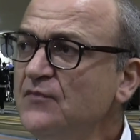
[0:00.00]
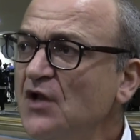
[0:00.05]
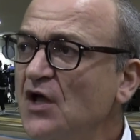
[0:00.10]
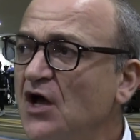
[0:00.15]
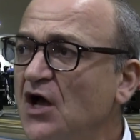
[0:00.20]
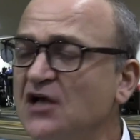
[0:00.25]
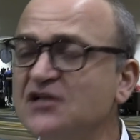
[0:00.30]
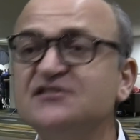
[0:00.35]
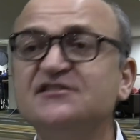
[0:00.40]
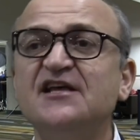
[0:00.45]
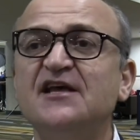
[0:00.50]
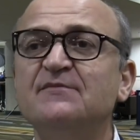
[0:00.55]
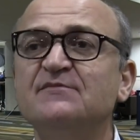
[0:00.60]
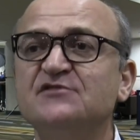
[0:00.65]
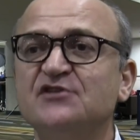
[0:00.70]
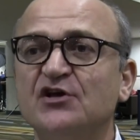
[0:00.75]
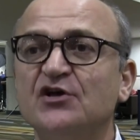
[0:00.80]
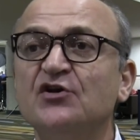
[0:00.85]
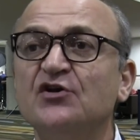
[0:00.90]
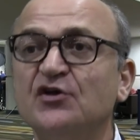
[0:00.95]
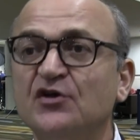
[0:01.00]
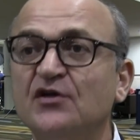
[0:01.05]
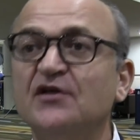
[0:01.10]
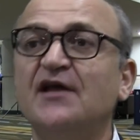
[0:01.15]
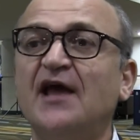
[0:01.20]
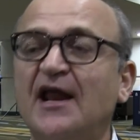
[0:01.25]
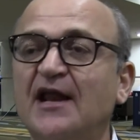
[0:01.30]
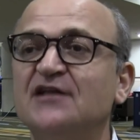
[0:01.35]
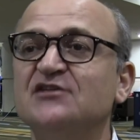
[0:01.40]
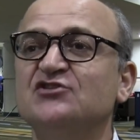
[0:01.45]
uh, seem to
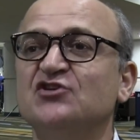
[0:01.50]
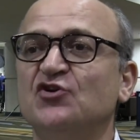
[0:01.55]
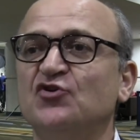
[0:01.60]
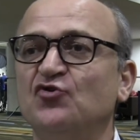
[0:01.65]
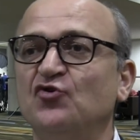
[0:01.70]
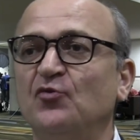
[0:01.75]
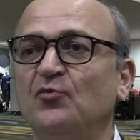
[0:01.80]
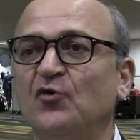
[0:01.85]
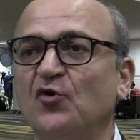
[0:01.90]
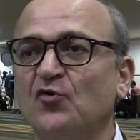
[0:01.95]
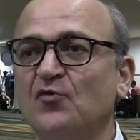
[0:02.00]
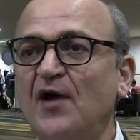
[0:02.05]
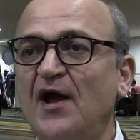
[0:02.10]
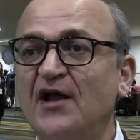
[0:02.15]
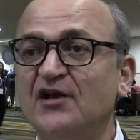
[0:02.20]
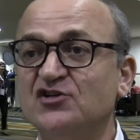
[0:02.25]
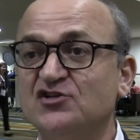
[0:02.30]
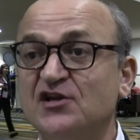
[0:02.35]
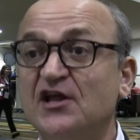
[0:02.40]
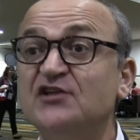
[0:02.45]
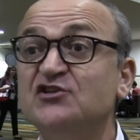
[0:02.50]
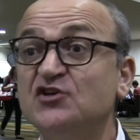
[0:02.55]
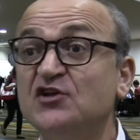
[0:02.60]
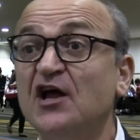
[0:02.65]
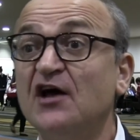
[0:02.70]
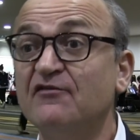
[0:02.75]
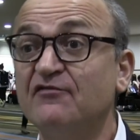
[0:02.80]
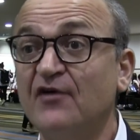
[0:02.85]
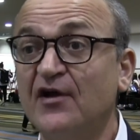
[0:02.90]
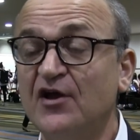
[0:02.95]
get into the normal range, and they do
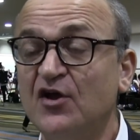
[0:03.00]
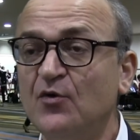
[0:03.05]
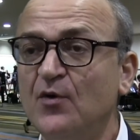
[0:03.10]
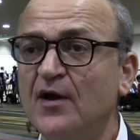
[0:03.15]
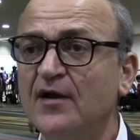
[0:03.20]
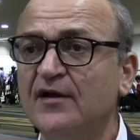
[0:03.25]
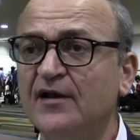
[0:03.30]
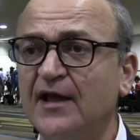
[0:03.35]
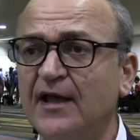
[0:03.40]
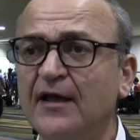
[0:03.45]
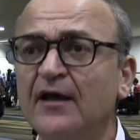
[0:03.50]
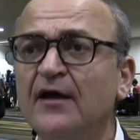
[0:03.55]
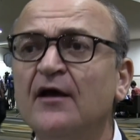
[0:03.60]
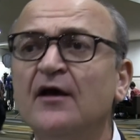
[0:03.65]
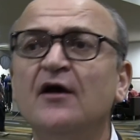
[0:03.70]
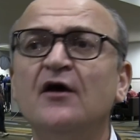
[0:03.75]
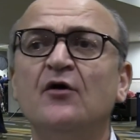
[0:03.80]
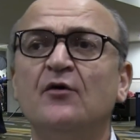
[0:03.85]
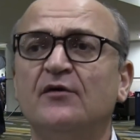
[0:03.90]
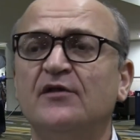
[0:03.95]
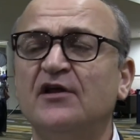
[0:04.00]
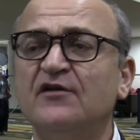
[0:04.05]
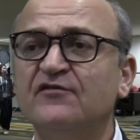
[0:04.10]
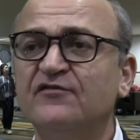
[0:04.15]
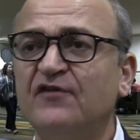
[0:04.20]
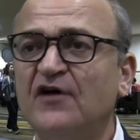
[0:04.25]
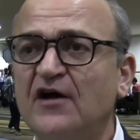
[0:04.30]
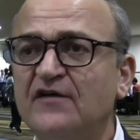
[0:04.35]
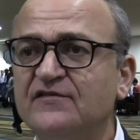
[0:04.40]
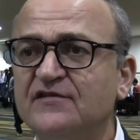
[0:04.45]
that very quickly within
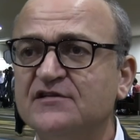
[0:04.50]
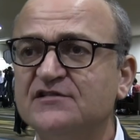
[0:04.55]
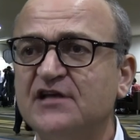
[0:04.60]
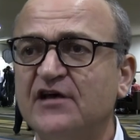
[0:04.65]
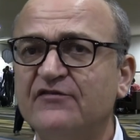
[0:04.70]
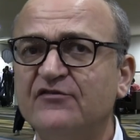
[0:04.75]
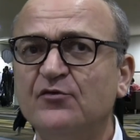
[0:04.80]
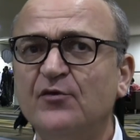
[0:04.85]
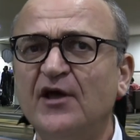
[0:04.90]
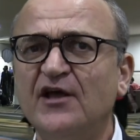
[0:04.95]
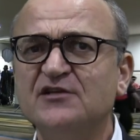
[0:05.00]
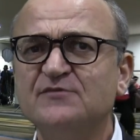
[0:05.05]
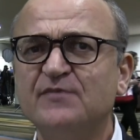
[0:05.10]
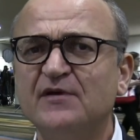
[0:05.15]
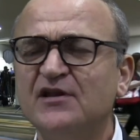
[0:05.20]
five to seven weeks.